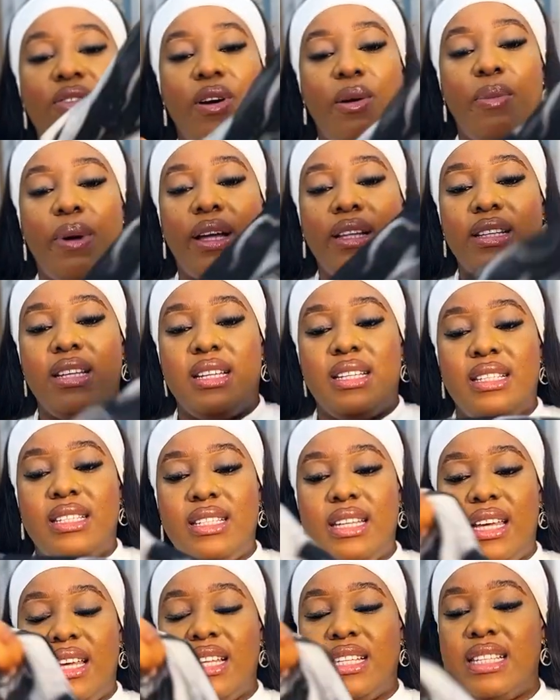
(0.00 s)
about this
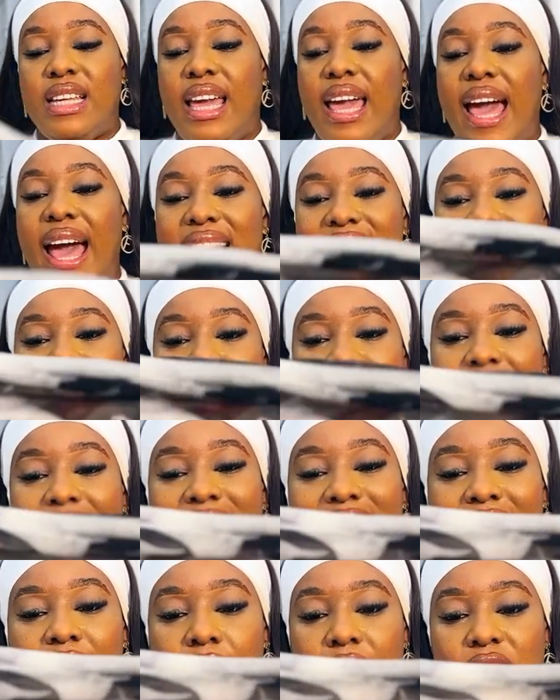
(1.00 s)
is it has like a
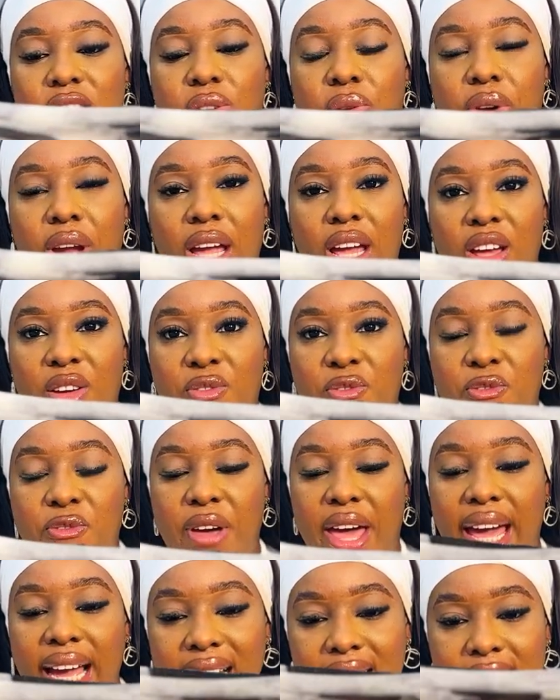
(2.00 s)
glittery
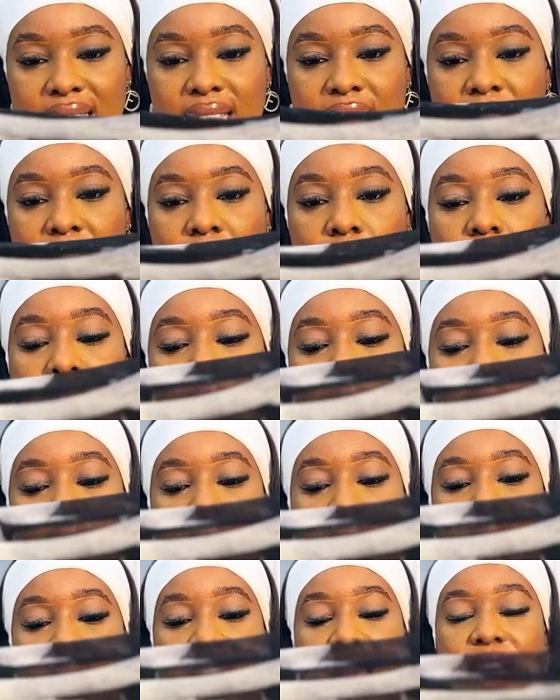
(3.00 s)
effect.
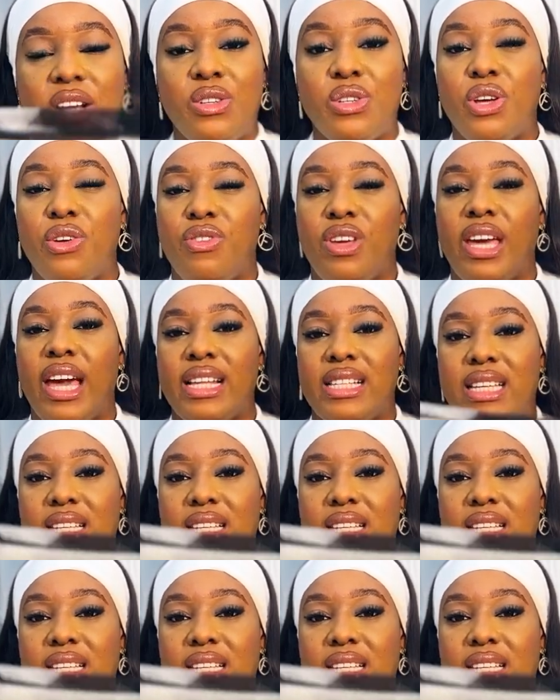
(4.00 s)
I don't know if you guys